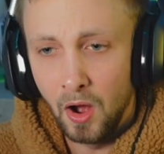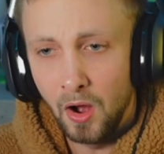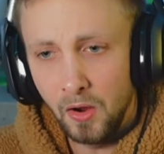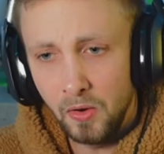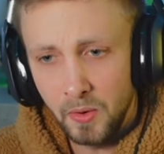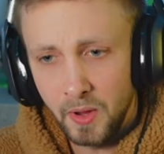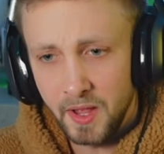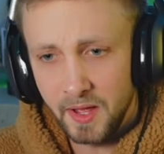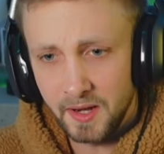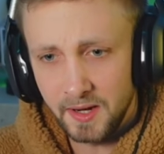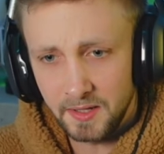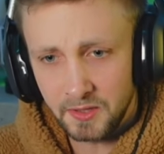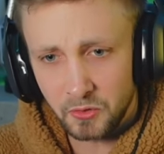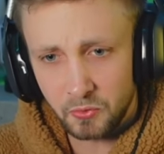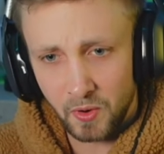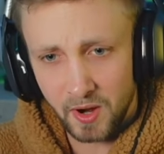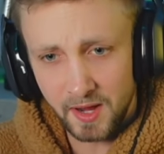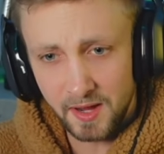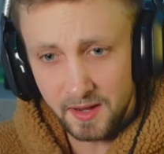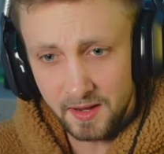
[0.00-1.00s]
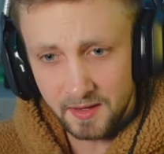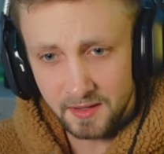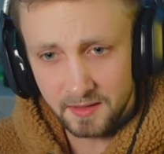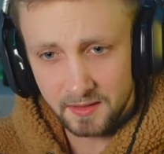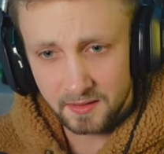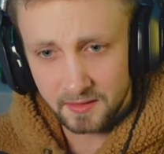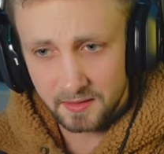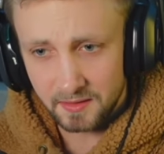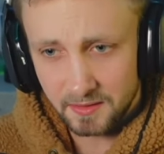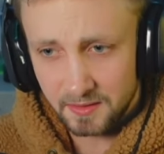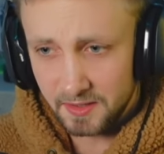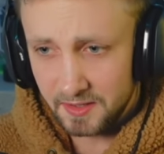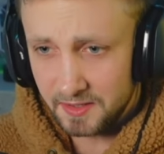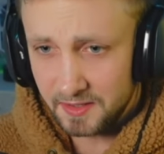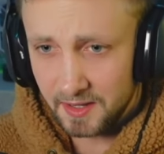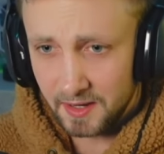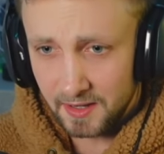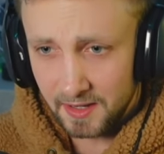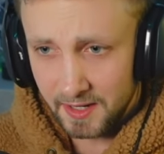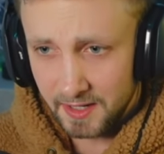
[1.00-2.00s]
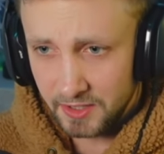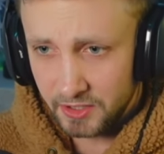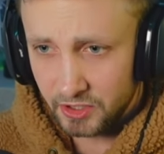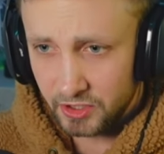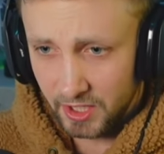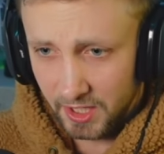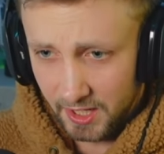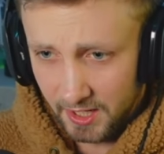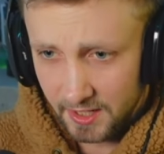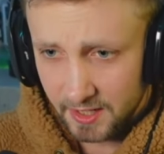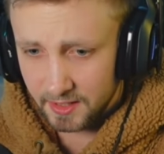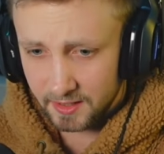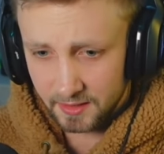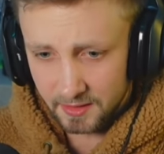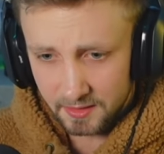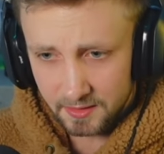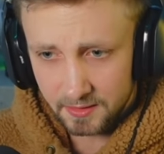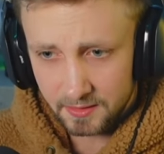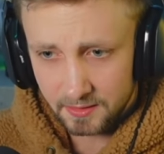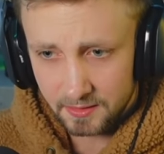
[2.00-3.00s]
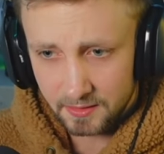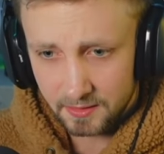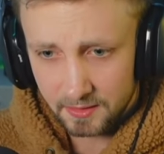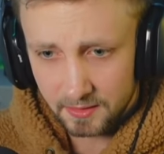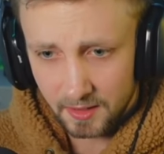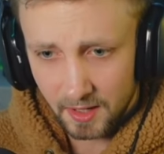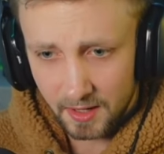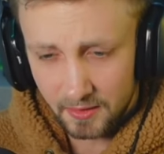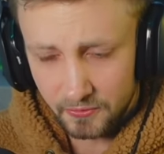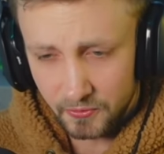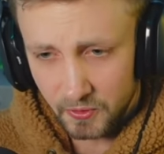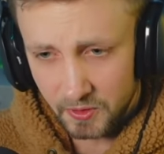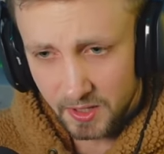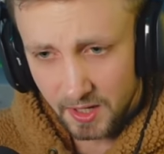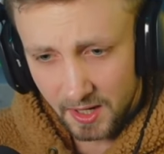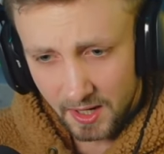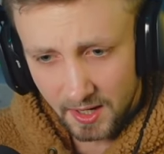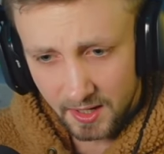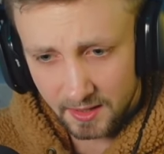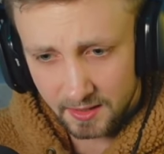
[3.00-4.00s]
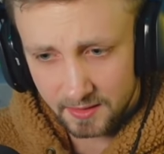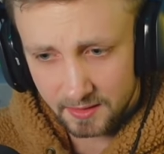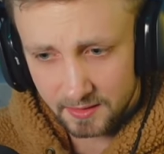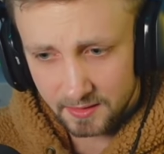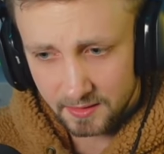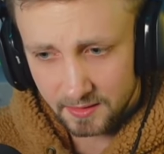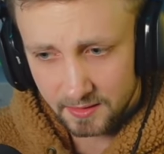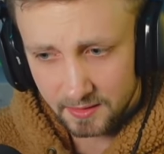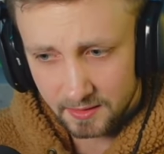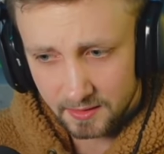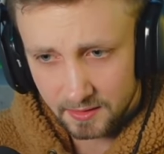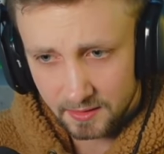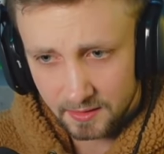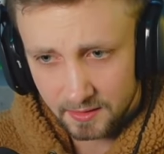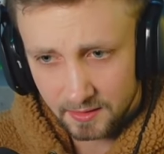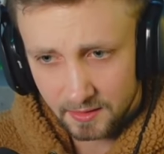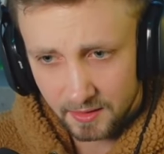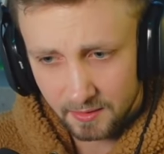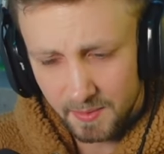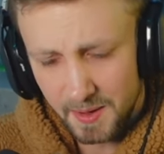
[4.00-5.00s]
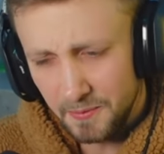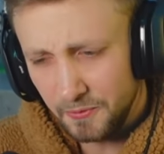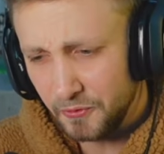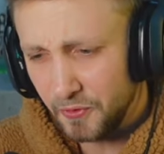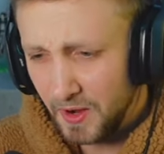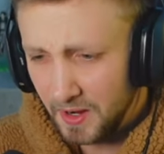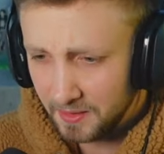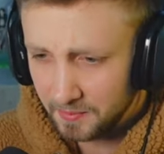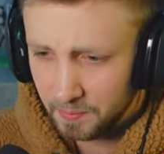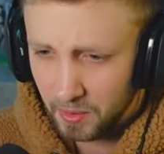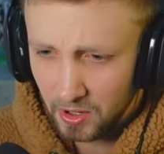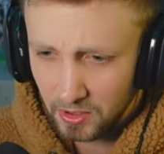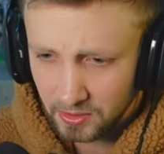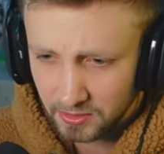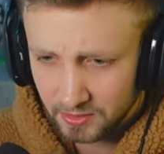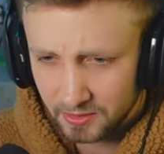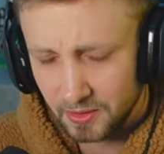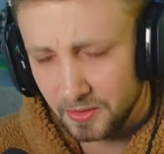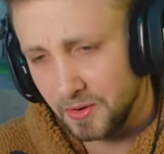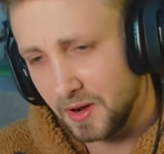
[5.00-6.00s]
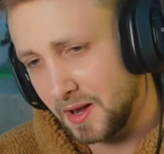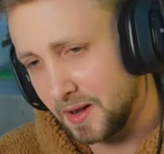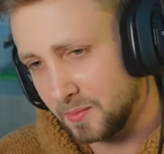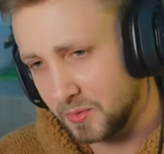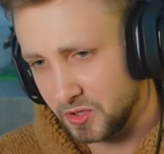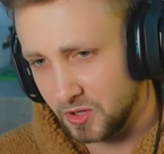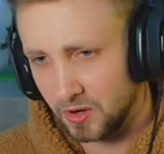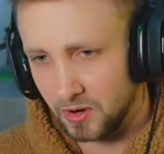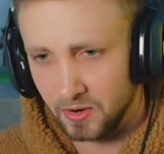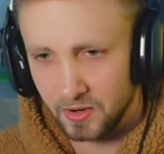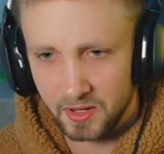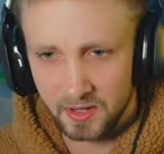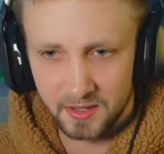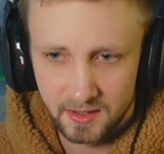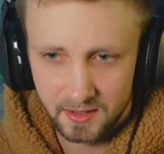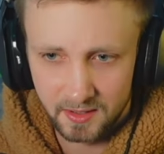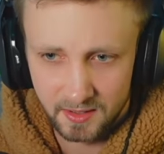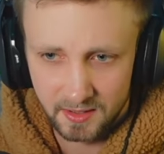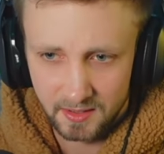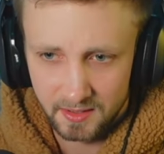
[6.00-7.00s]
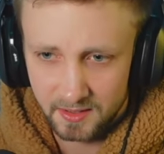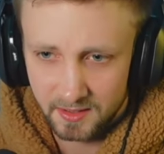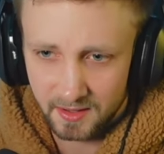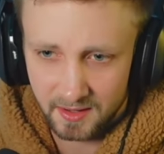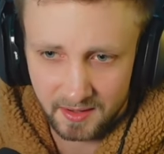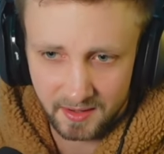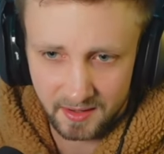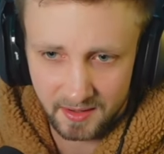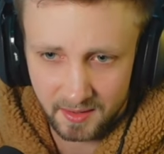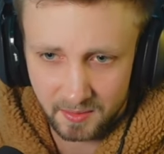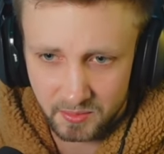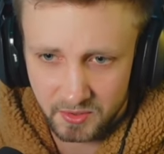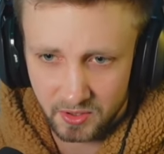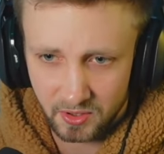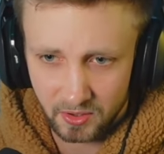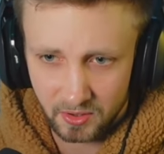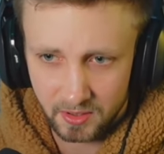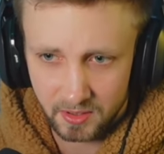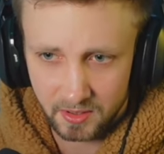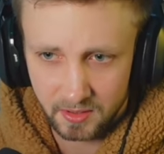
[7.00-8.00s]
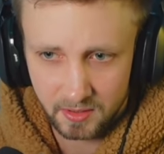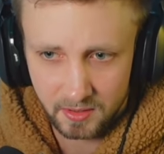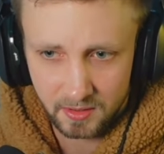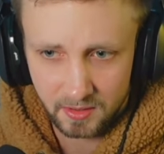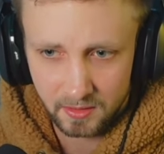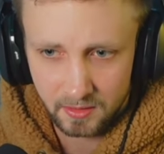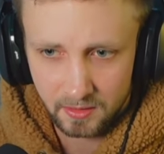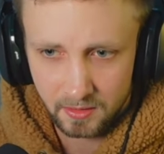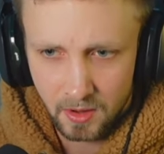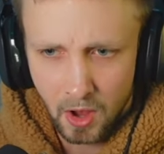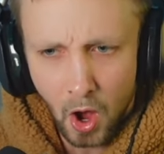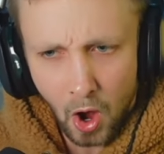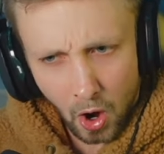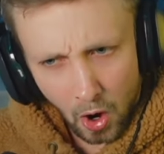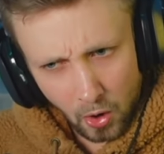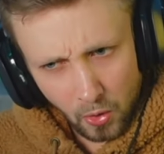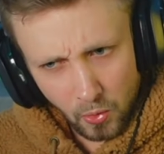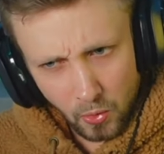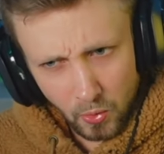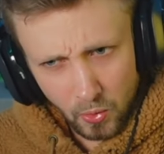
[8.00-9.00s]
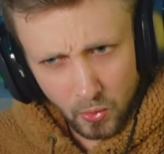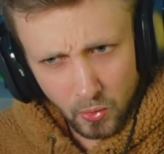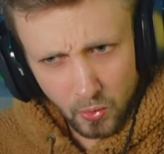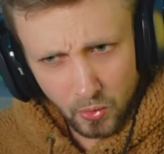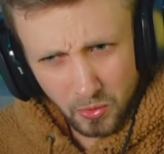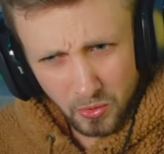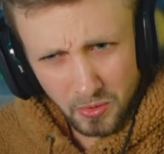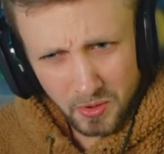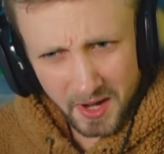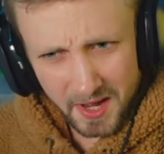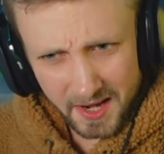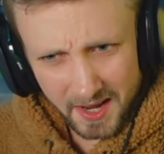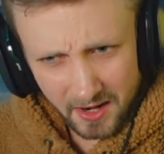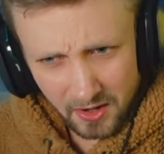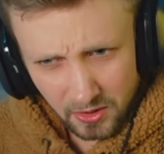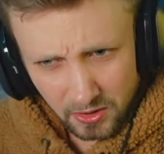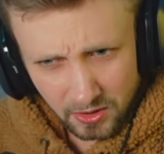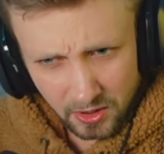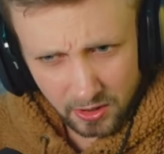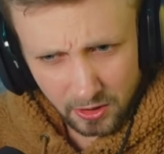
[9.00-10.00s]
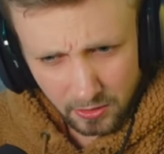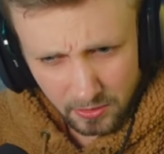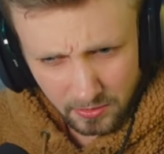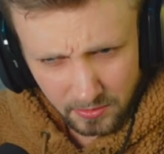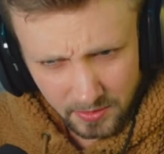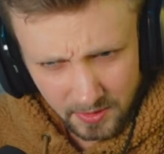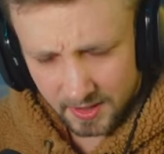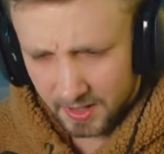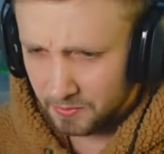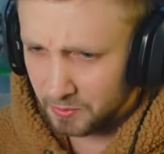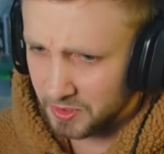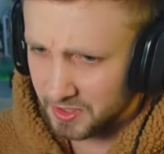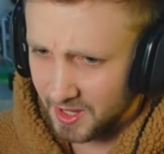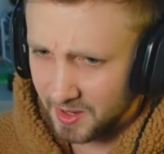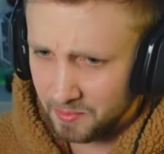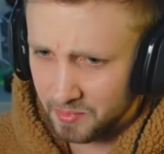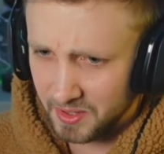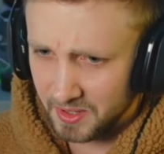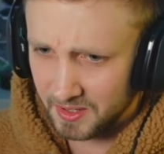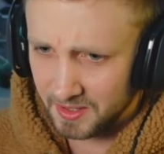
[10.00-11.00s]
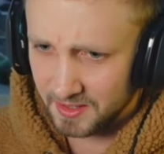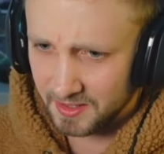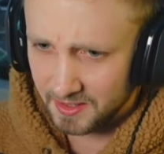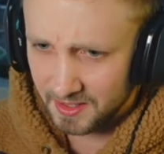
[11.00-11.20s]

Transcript: Oh yeah, that's right. This cell ain't shit. Let's go. I forgot. Man, fuck Bosco. Oh, I'm sorry. I'm sorry. Oh, an air clone? That was epic.